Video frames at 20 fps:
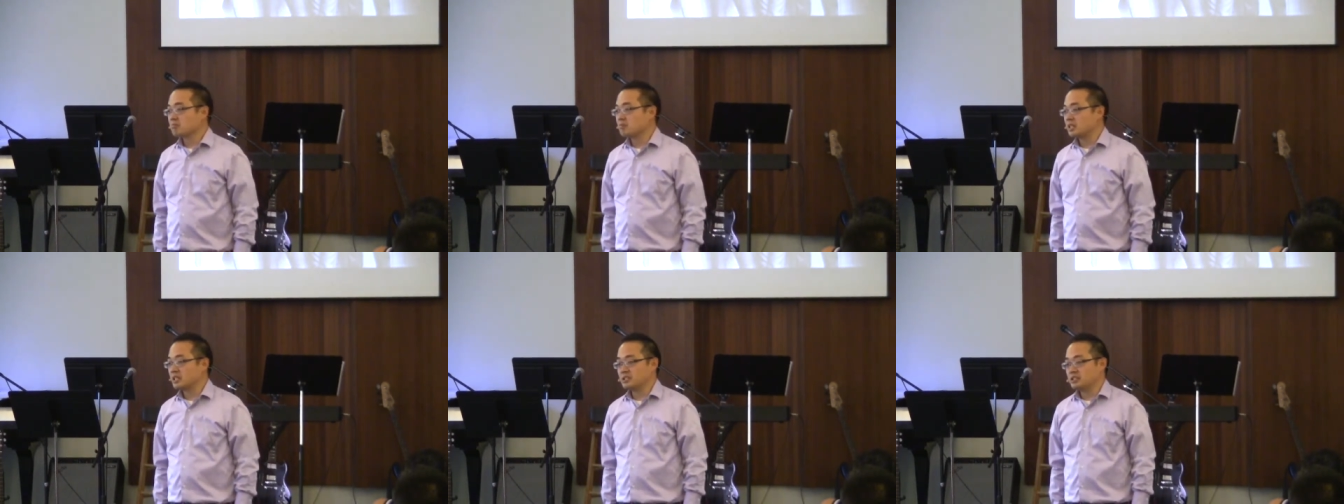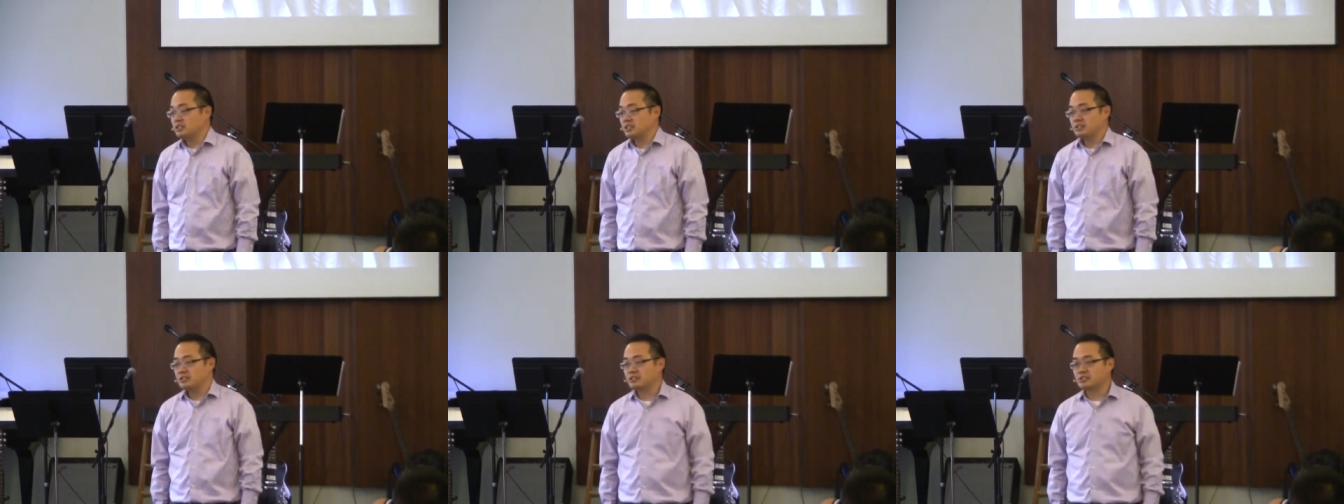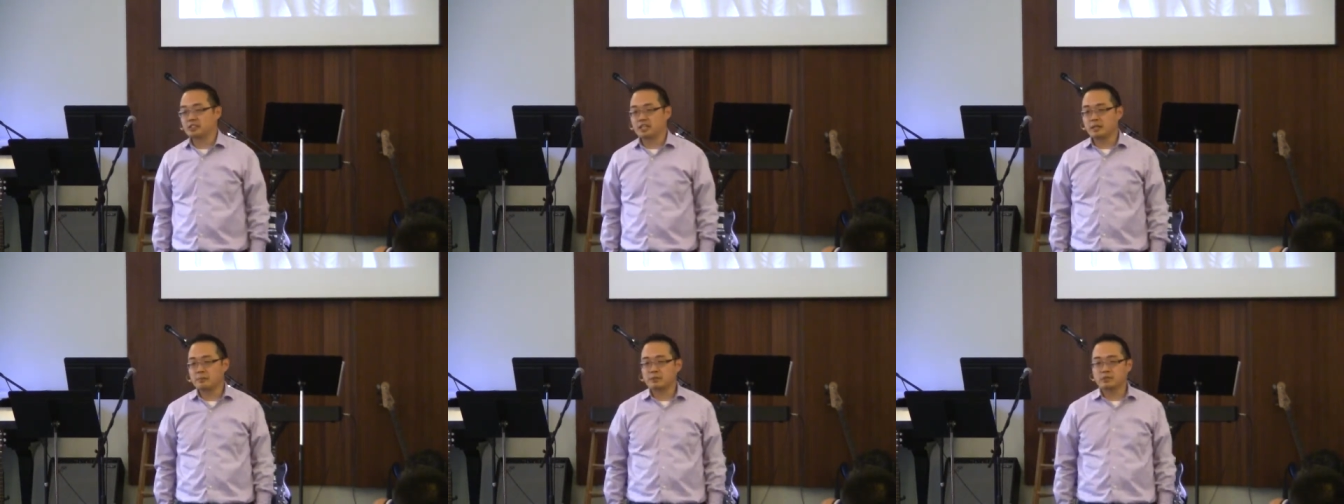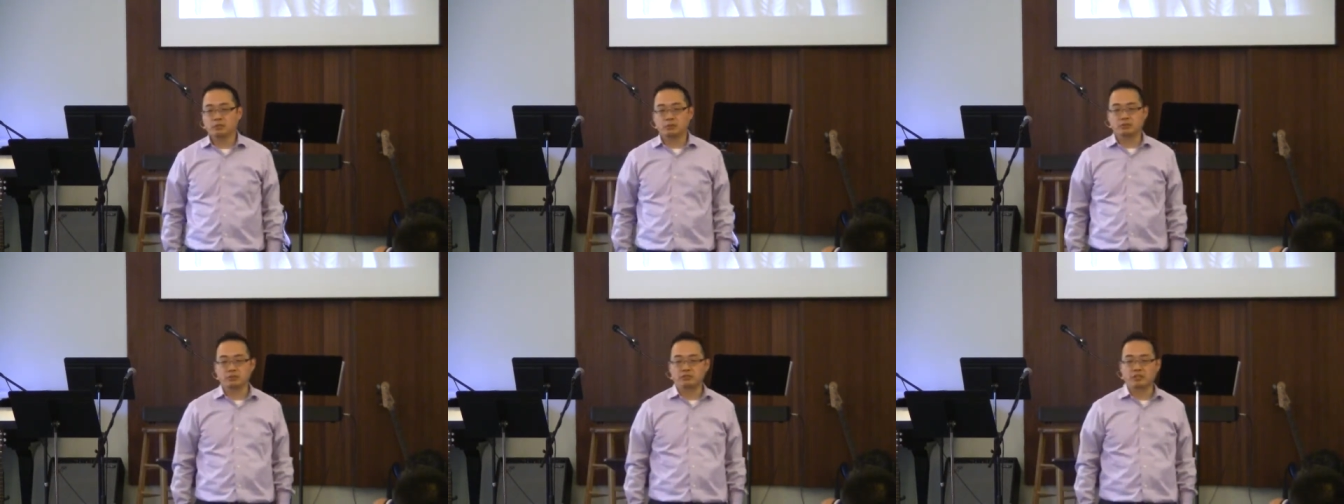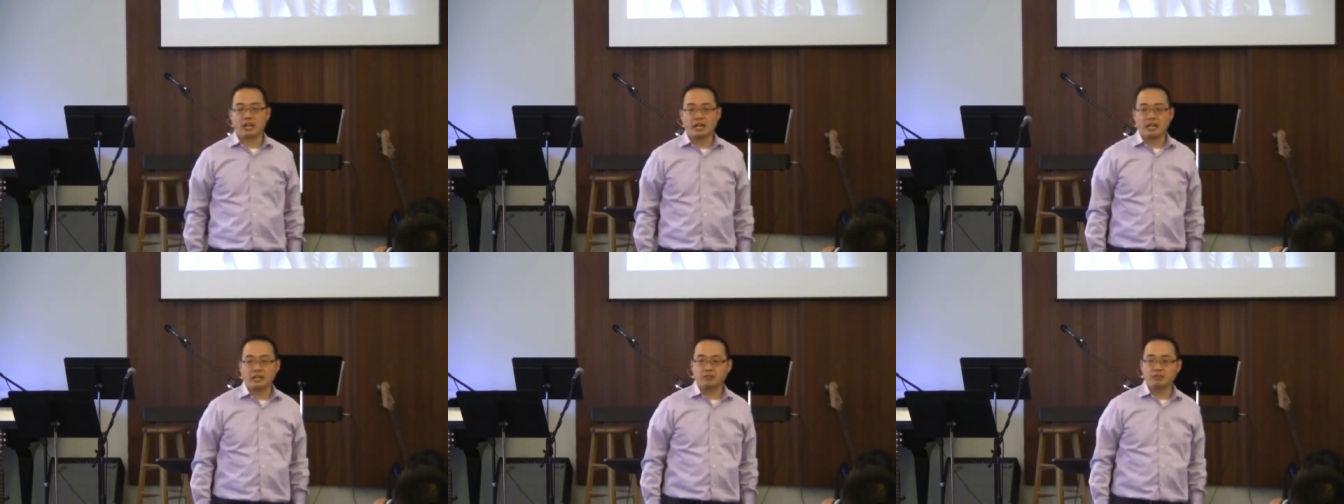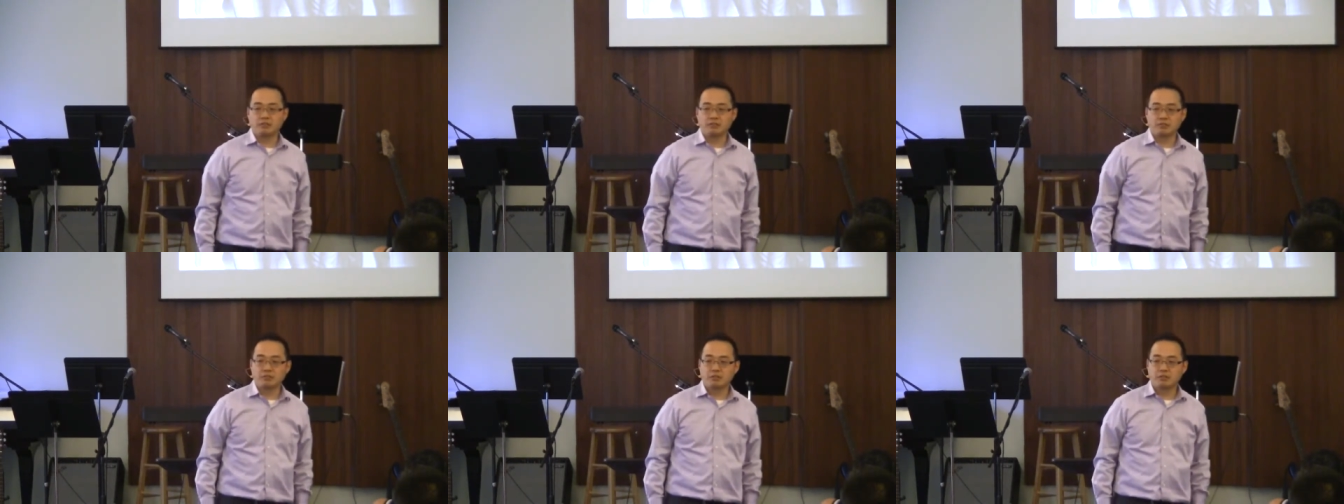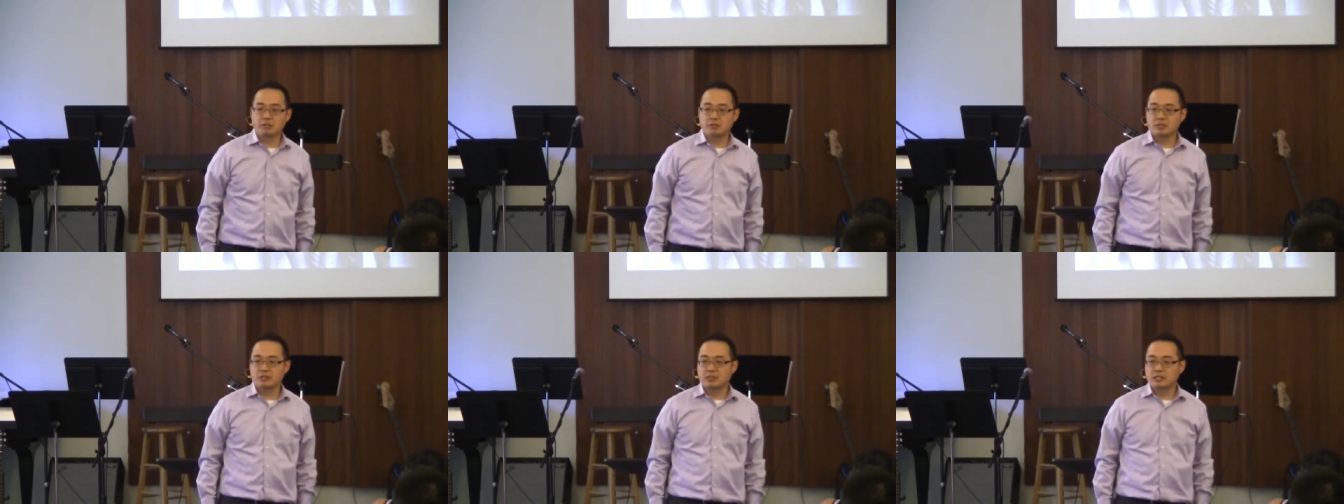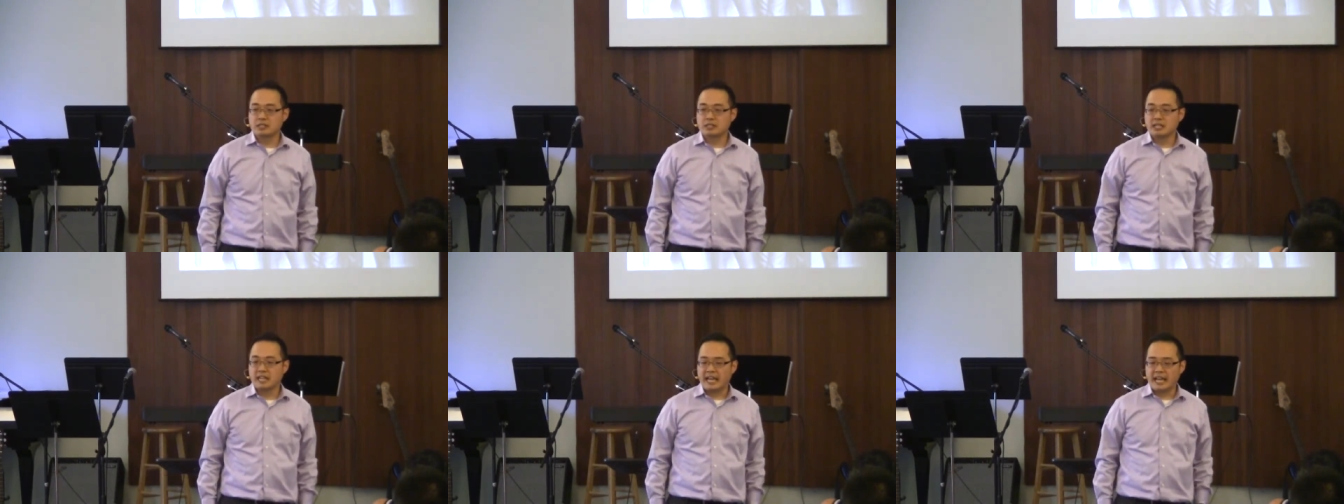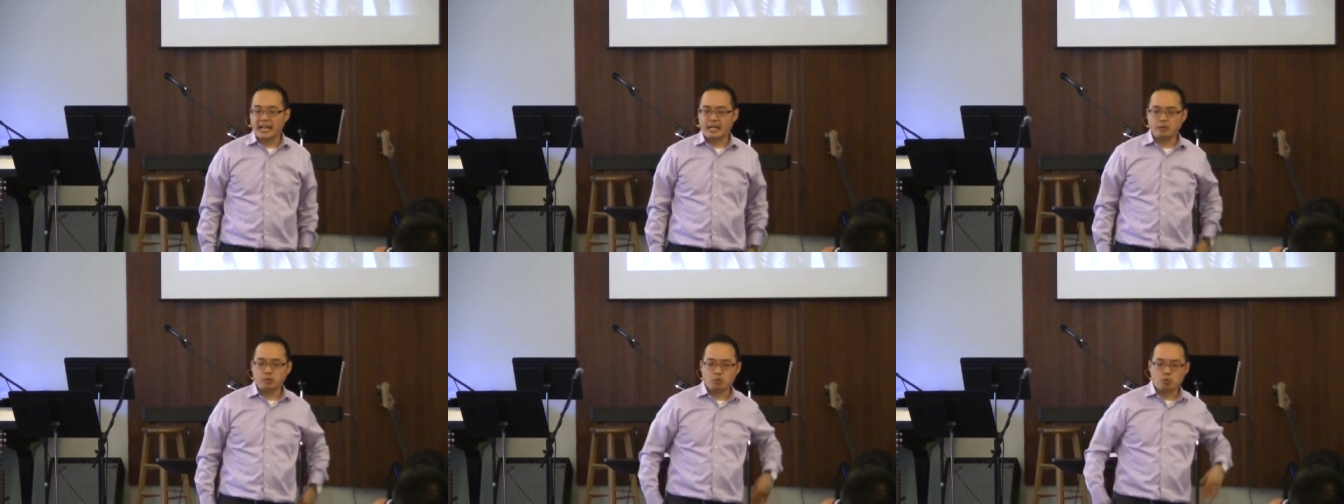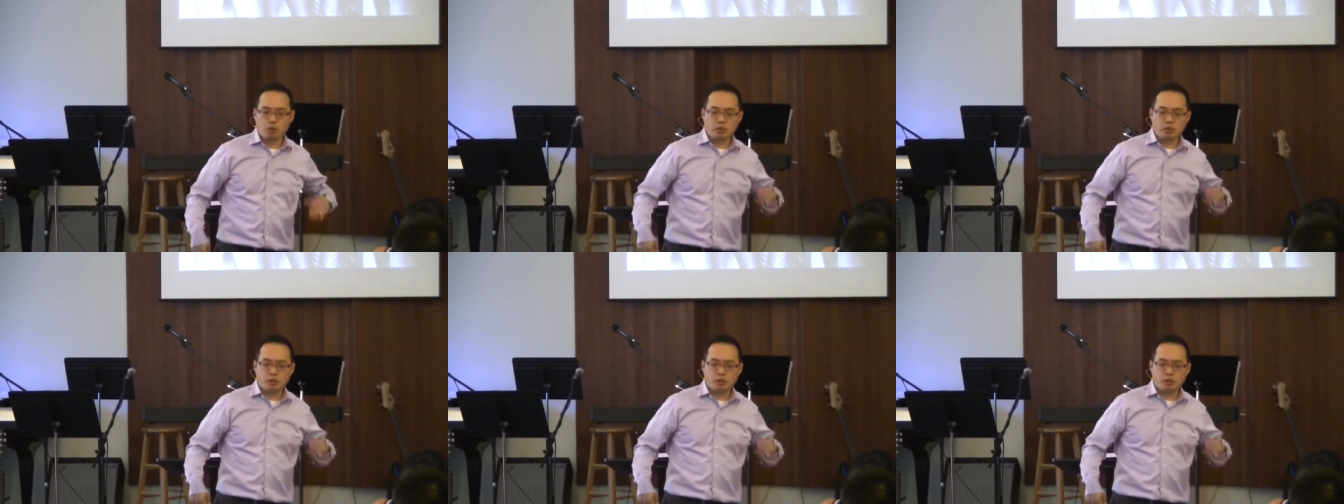And Jesus came into his life. And